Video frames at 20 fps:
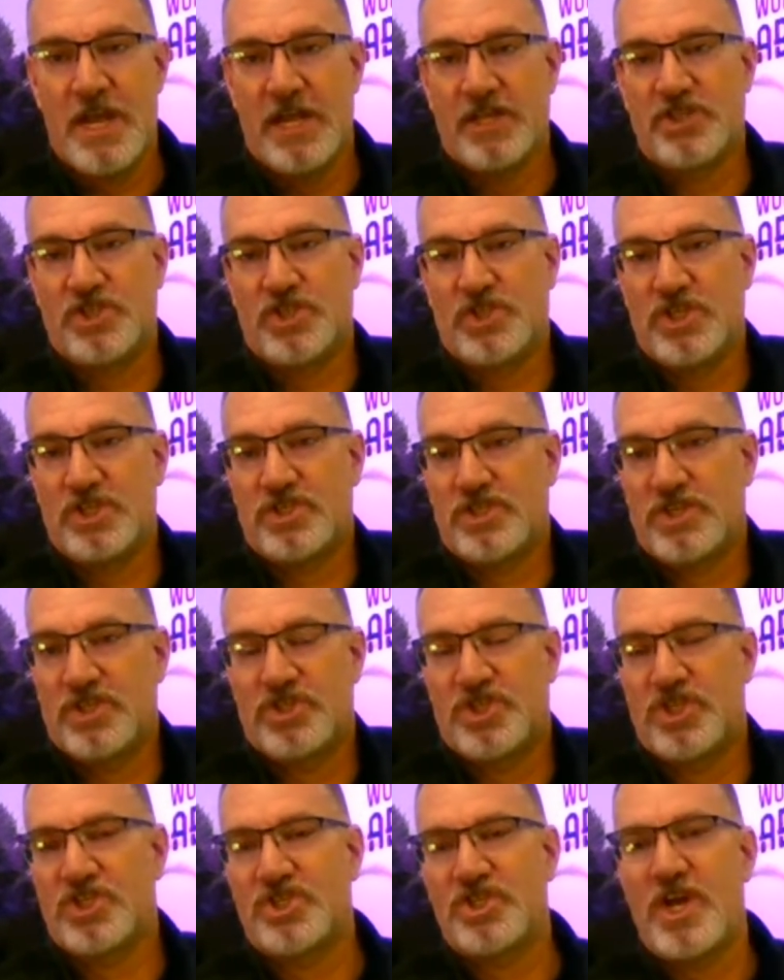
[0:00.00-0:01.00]
It's just
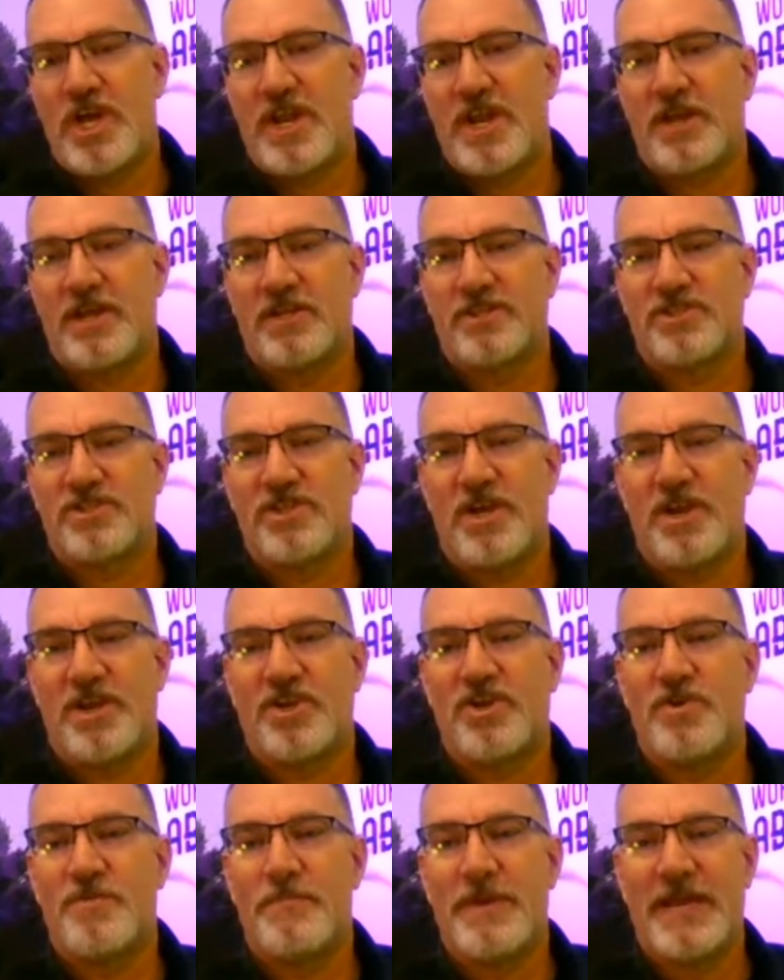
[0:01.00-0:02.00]
it's just not a it's not
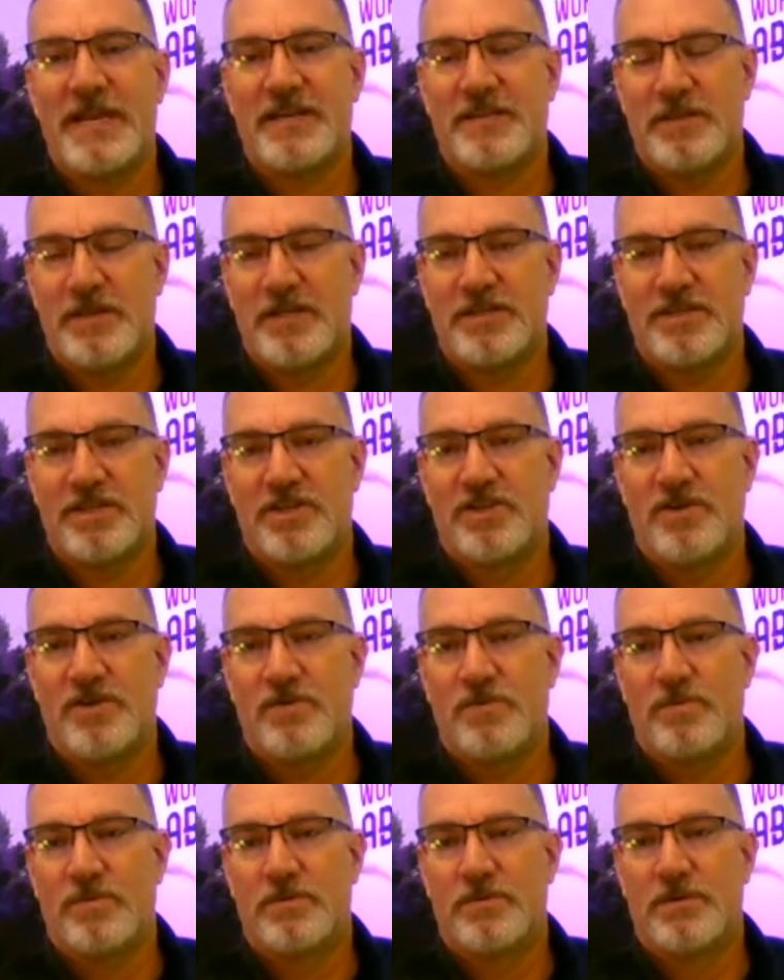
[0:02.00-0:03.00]
a humane thing to
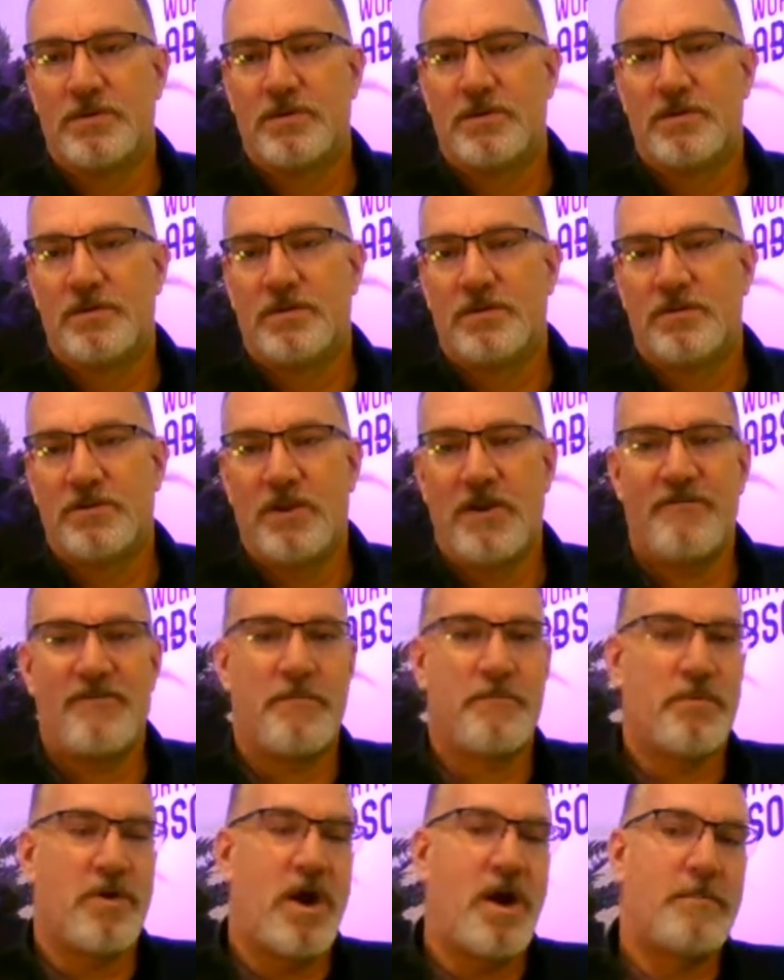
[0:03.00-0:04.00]
do. You have
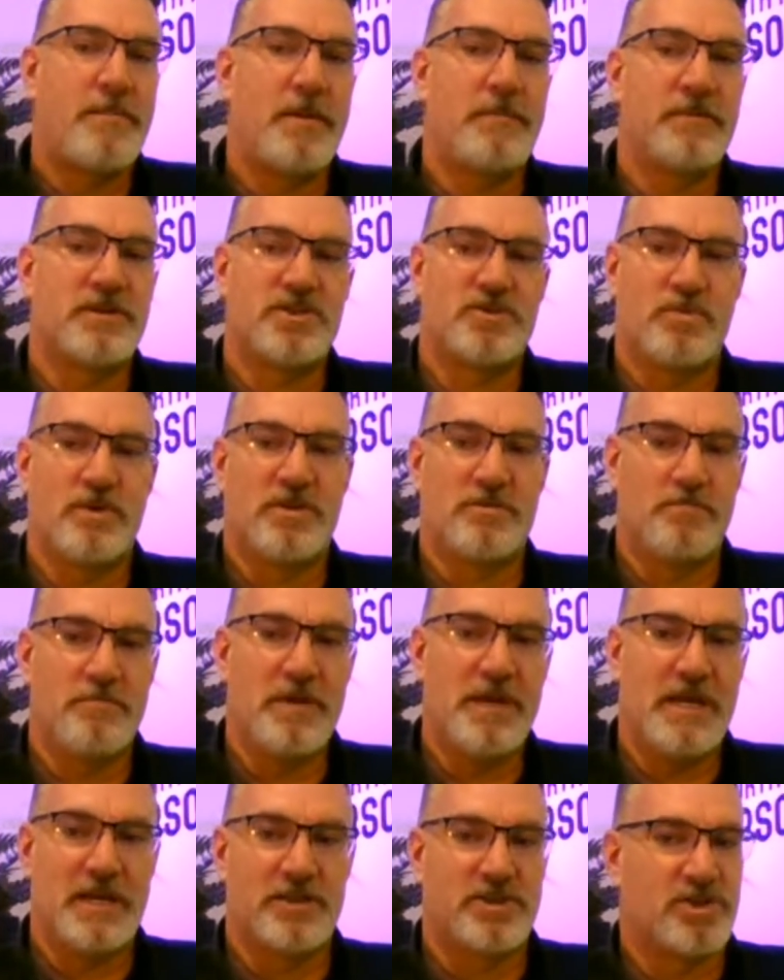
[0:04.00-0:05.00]
a problem, it's with me.